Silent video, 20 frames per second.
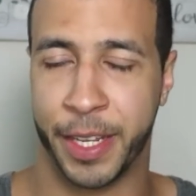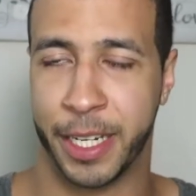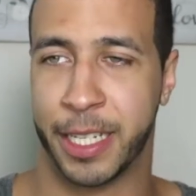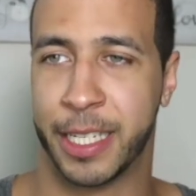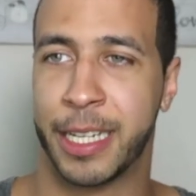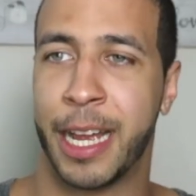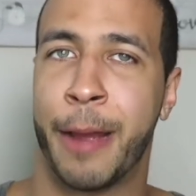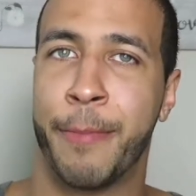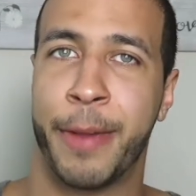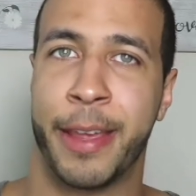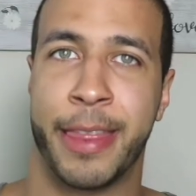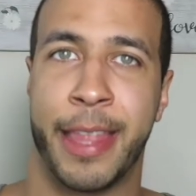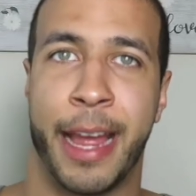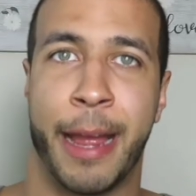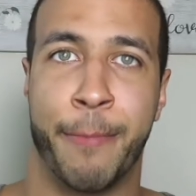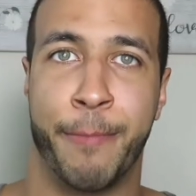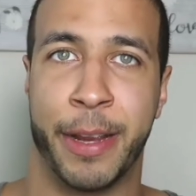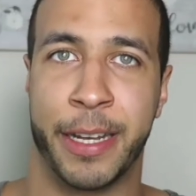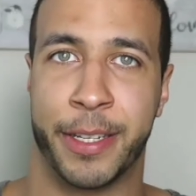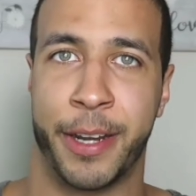That does not mean
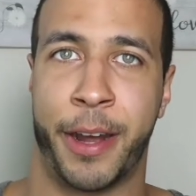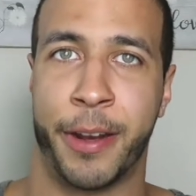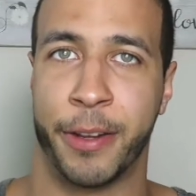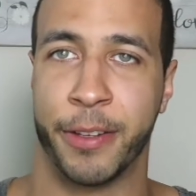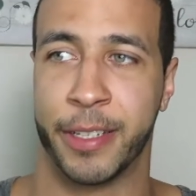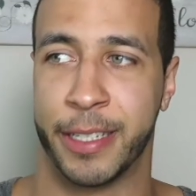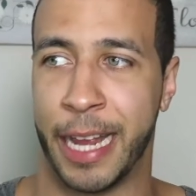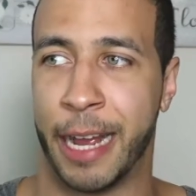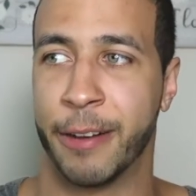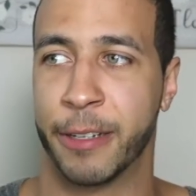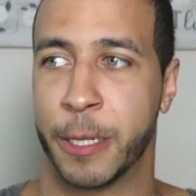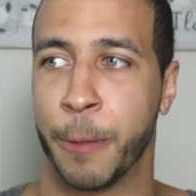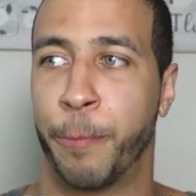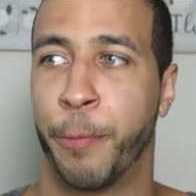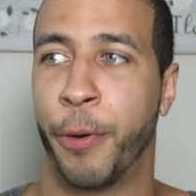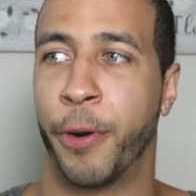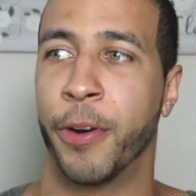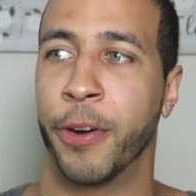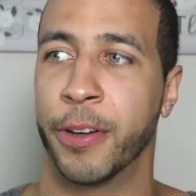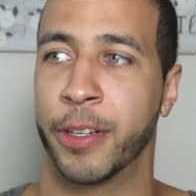that McDonald's now
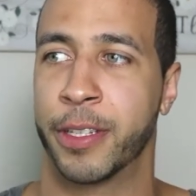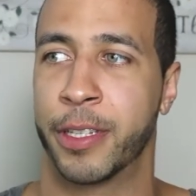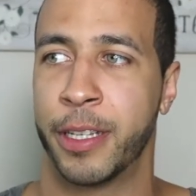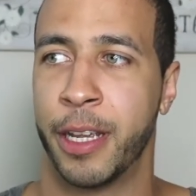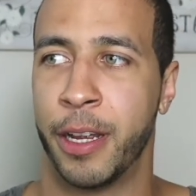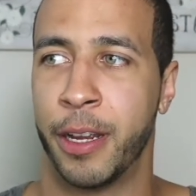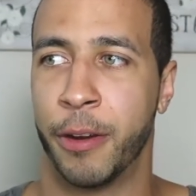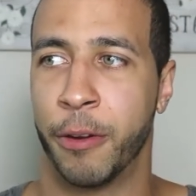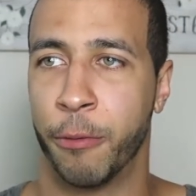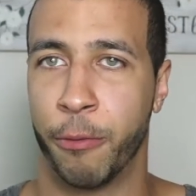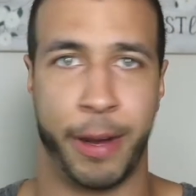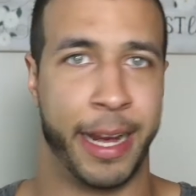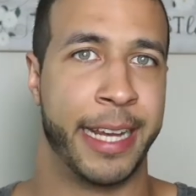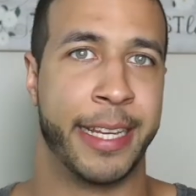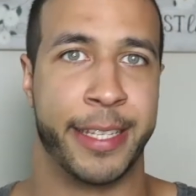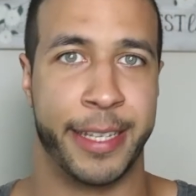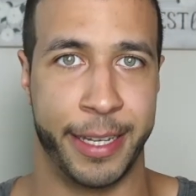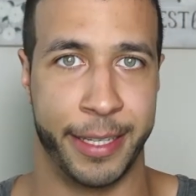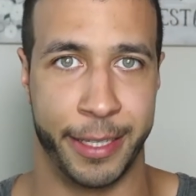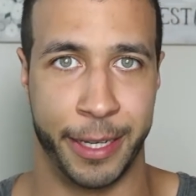supports
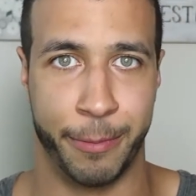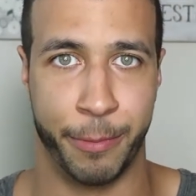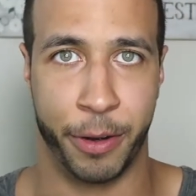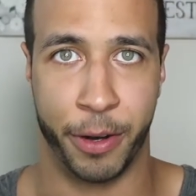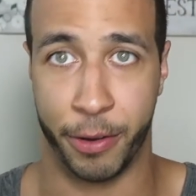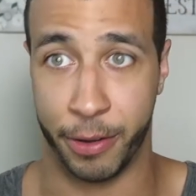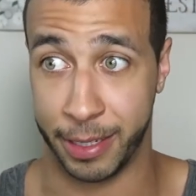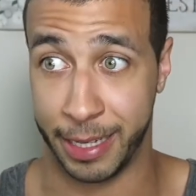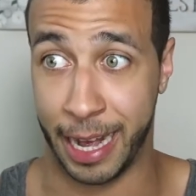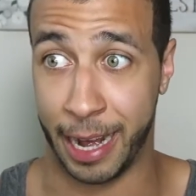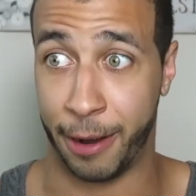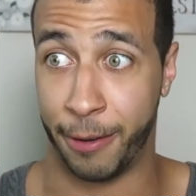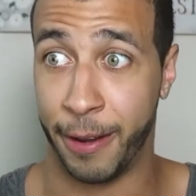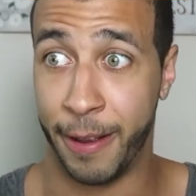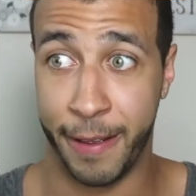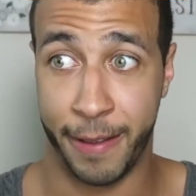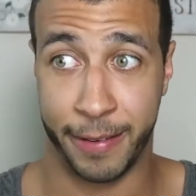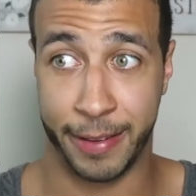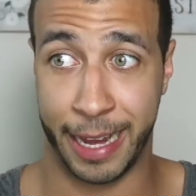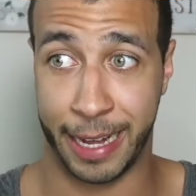racism, or
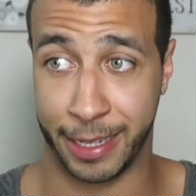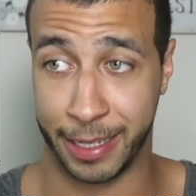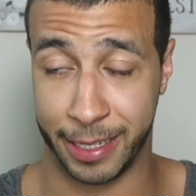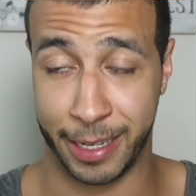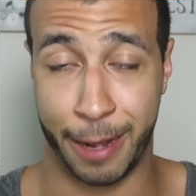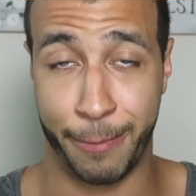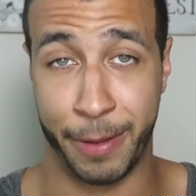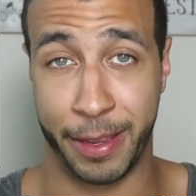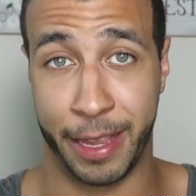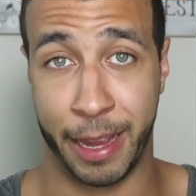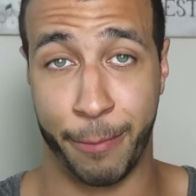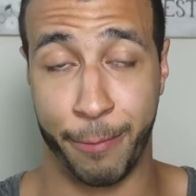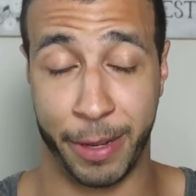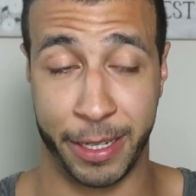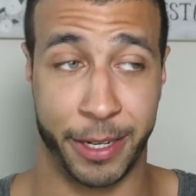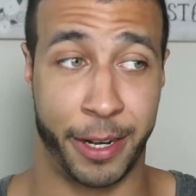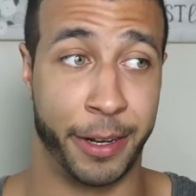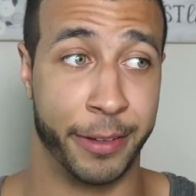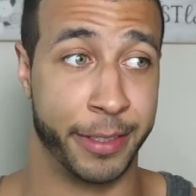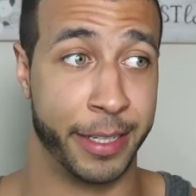now that does not mean that
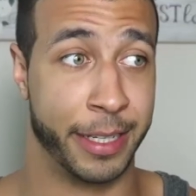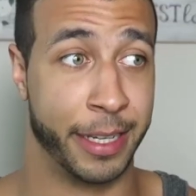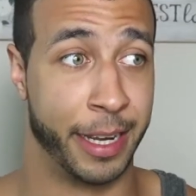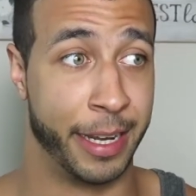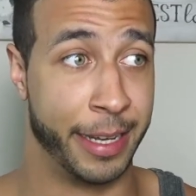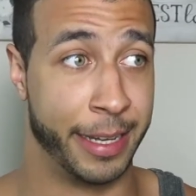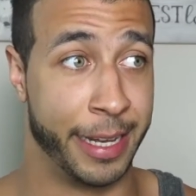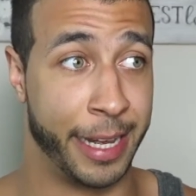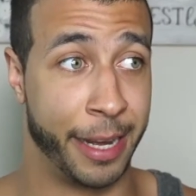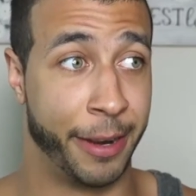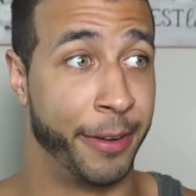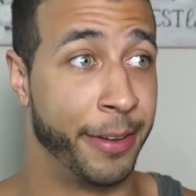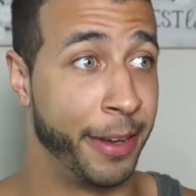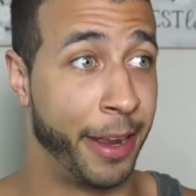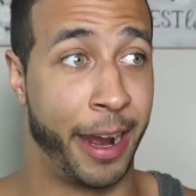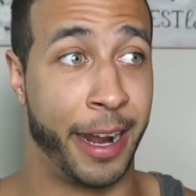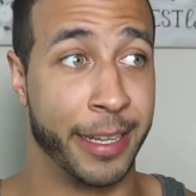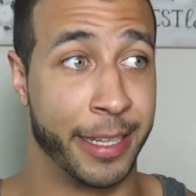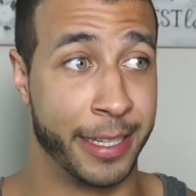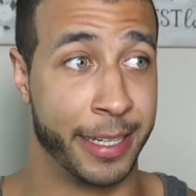McDonald's is a
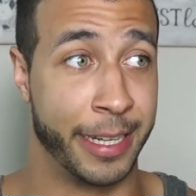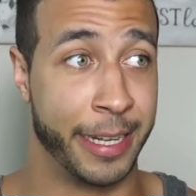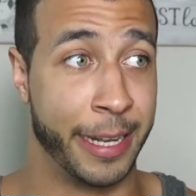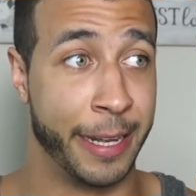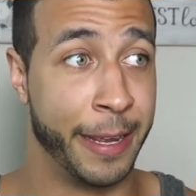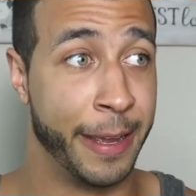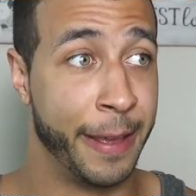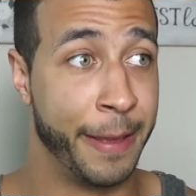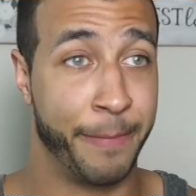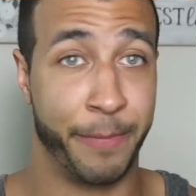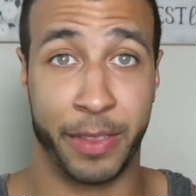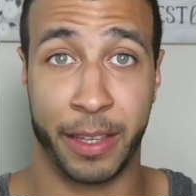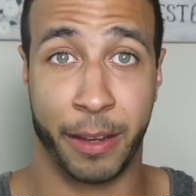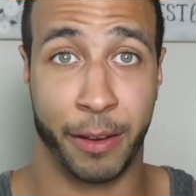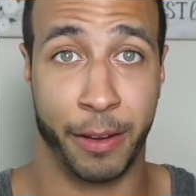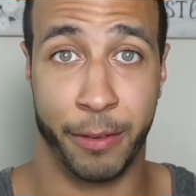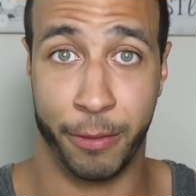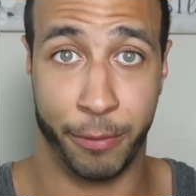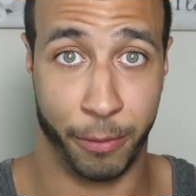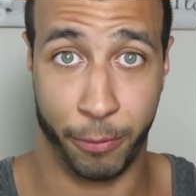neo-Nazi
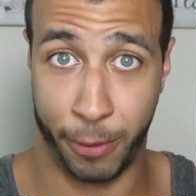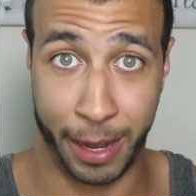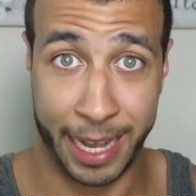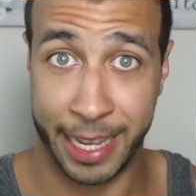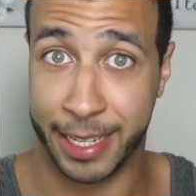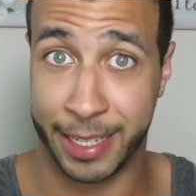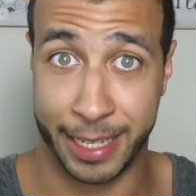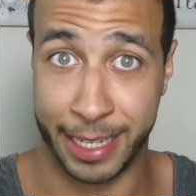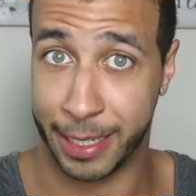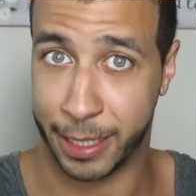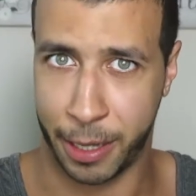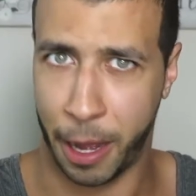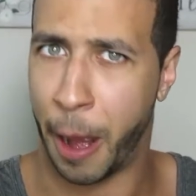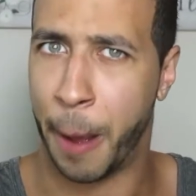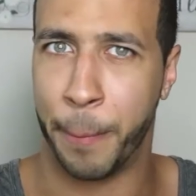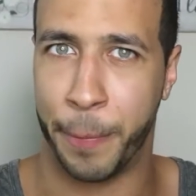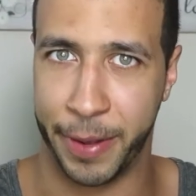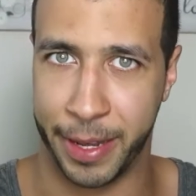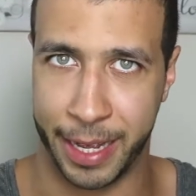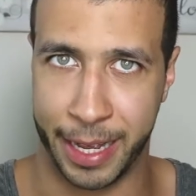racist
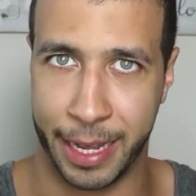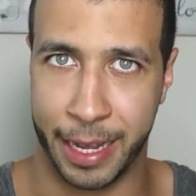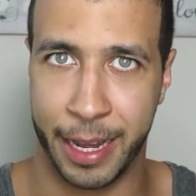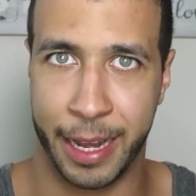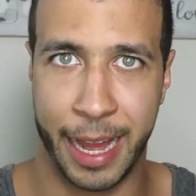company.